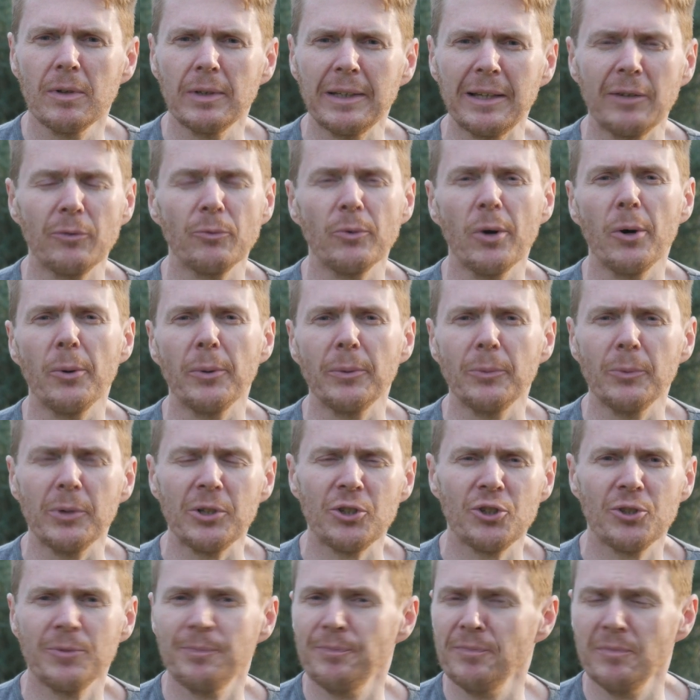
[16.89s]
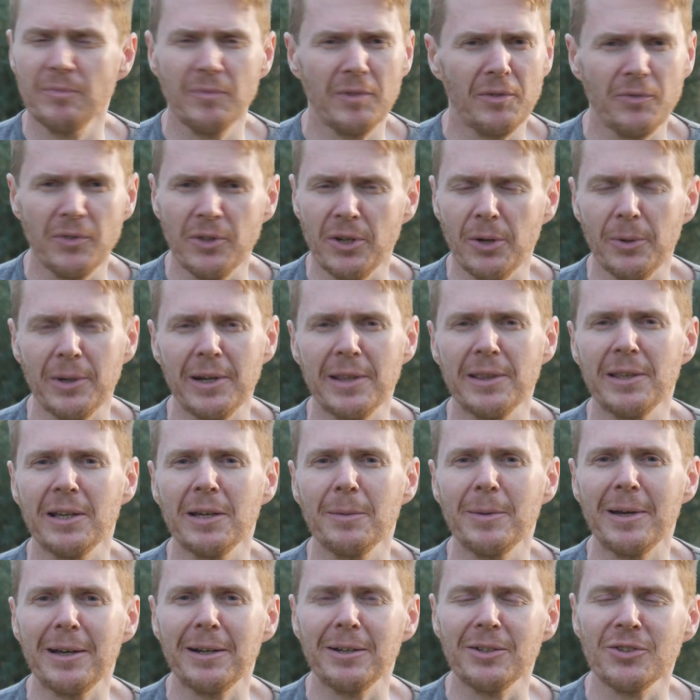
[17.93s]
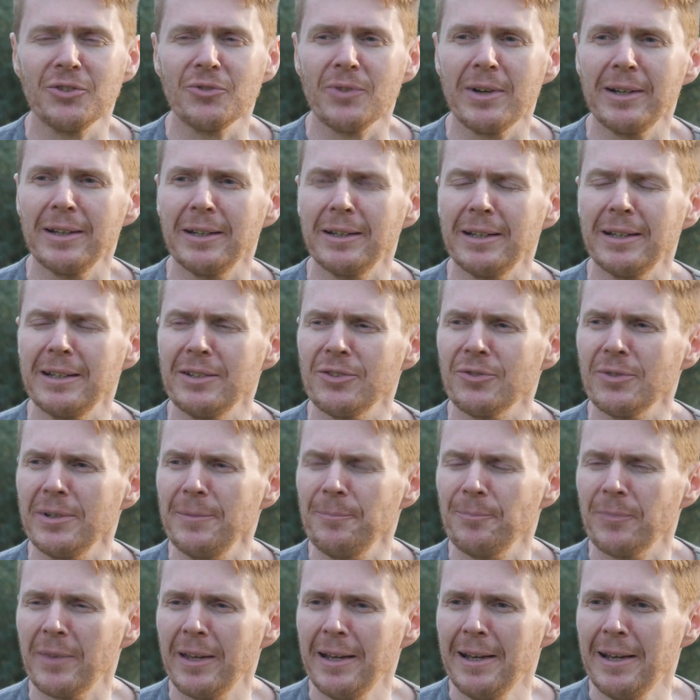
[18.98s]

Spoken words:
Glenrowan, which, if you know anything about Australian history,